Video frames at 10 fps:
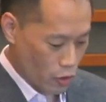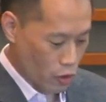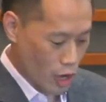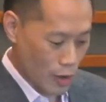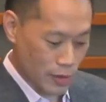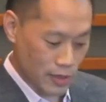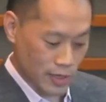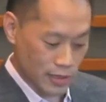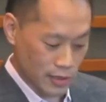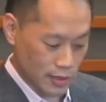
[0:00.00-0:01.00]
Or how about
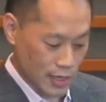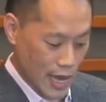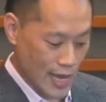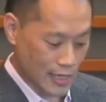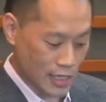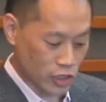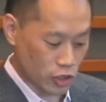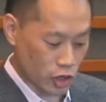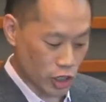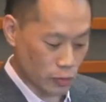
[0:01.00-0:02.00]
this? At
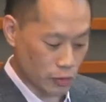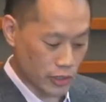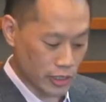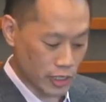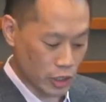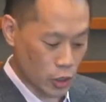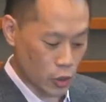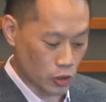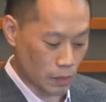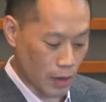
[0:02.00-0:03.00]
discharge, Princess is
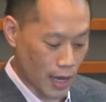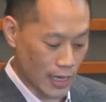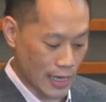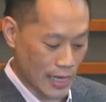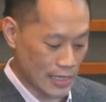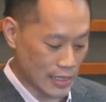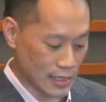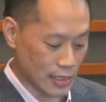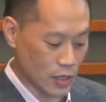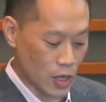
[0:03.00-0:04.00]
told to buy
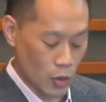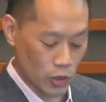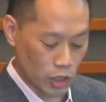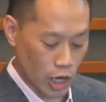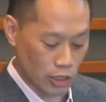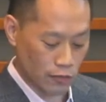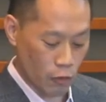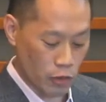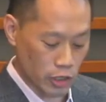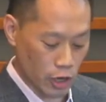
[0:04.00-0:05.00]
insulin, which costs
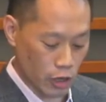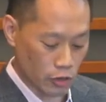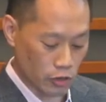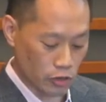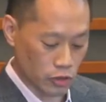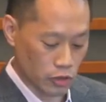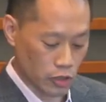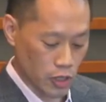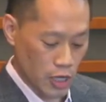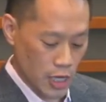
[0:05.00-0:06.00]
$40,
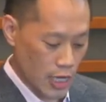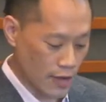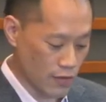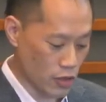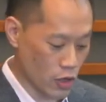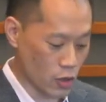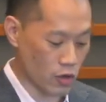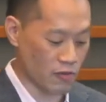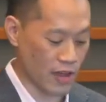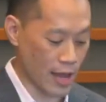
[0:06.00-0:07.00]
even though
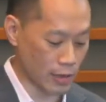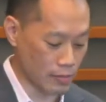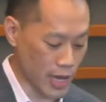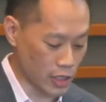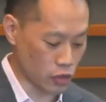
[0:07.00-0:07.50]
her family makes